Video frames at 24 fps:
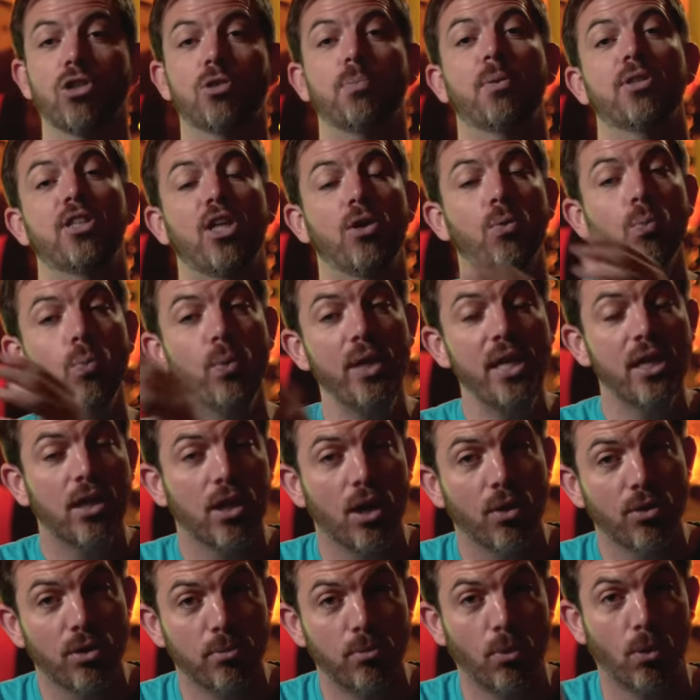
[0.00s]
but then we
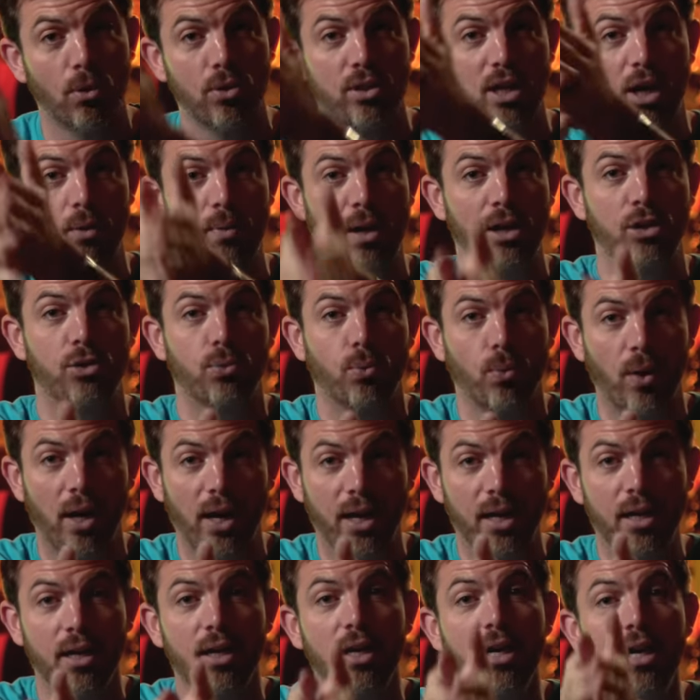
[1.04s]
go the more direct
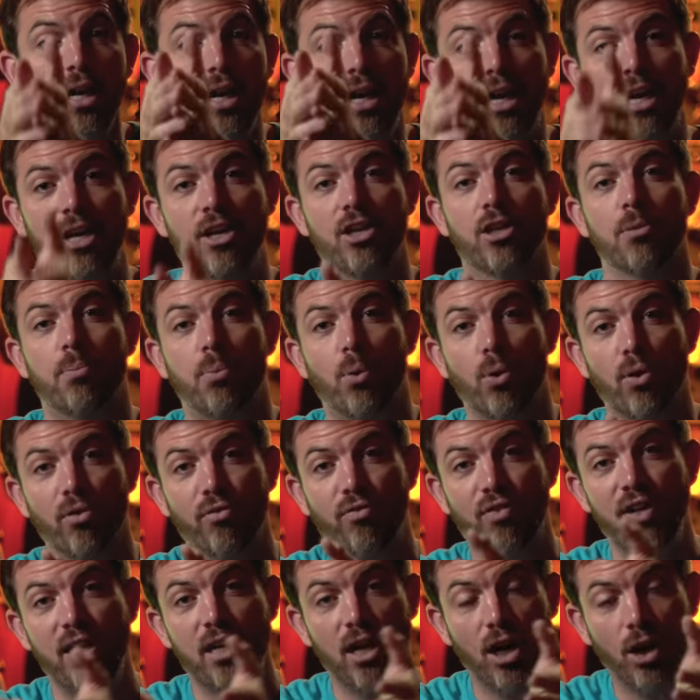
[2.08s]
way into the
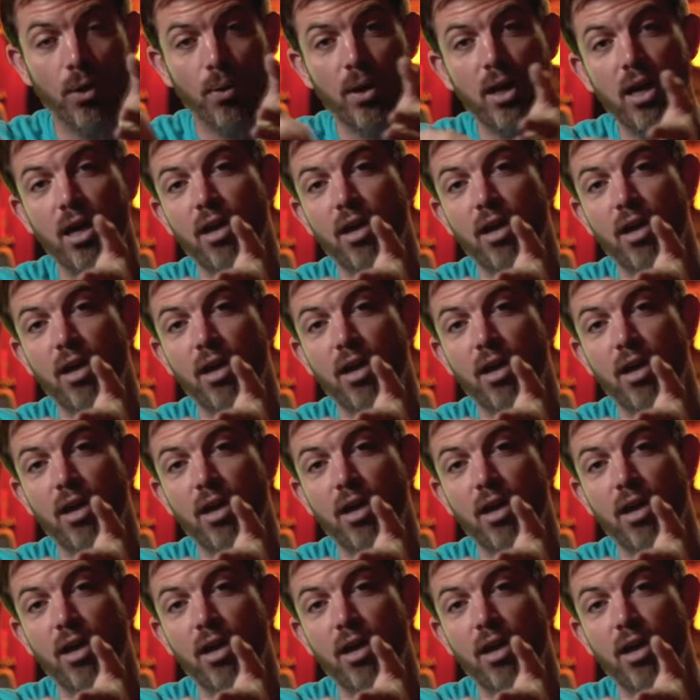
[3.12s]
Portofino.